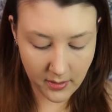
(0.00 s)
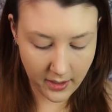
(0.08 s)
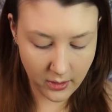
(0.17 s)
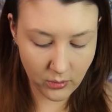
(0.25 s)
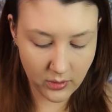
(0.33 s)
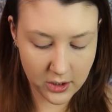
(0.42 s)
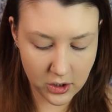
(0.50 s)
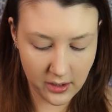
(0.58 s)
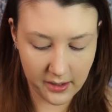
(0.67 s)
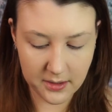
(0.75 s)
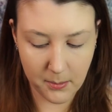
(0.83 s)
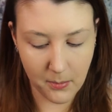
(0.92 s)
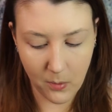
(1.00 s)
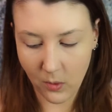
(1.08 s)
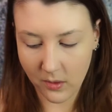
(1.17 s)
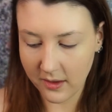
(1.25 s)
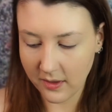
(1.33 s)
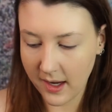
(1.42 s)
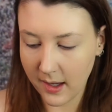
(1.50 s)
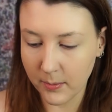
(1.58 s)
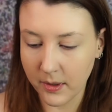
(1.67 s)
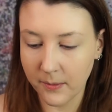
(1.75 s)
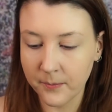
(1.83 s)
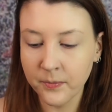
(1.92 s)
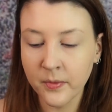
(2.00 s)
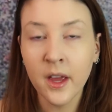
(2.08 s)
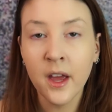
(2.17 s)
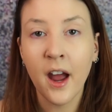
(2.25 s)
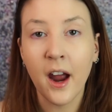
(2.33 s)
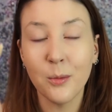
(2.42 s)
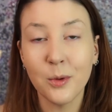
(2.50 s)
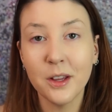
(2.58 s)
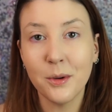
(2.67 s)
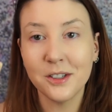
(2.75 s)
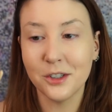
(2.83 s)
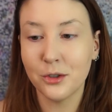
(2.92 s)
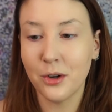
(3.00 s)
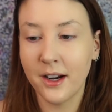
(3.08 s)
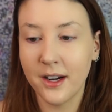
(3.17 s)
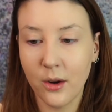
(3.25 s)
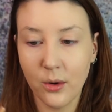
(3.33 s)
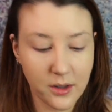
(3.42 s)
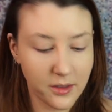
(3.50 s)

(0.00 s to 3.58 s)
I don't think she likes it more than that, but I really wanted to try it out.